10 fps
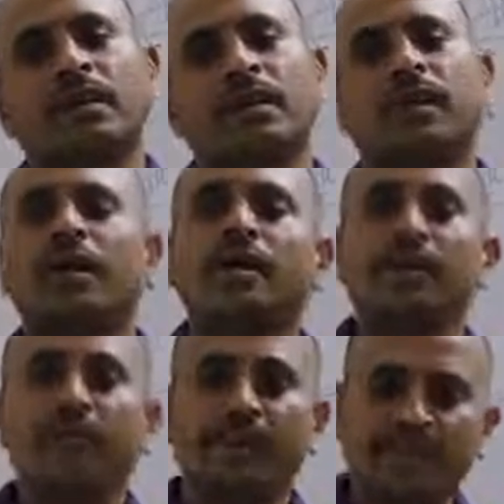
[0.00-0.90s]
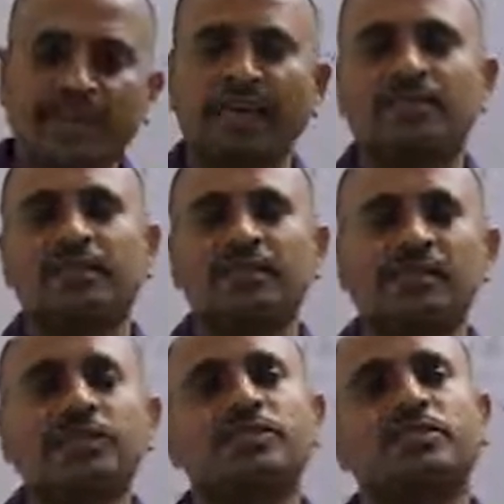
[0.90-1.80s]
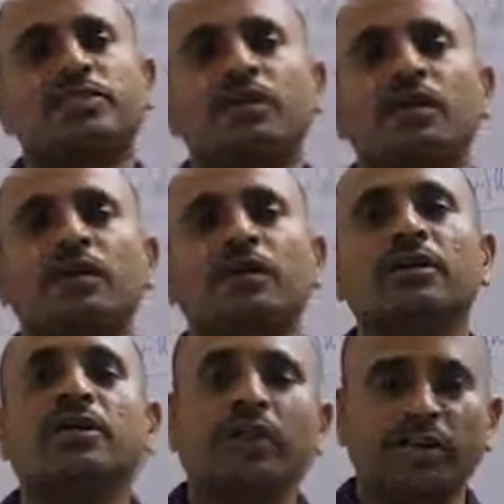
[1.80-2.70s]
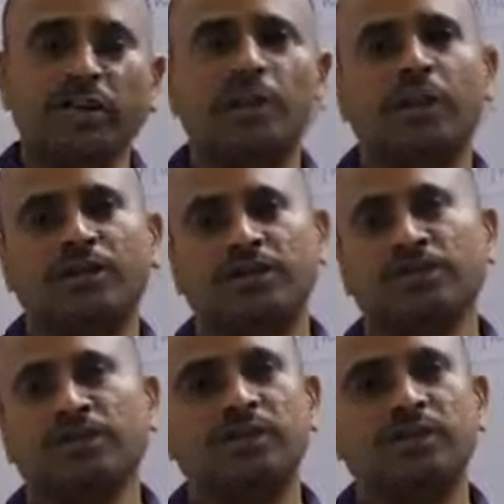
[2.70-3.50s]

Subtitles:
or eggs is called reproduction.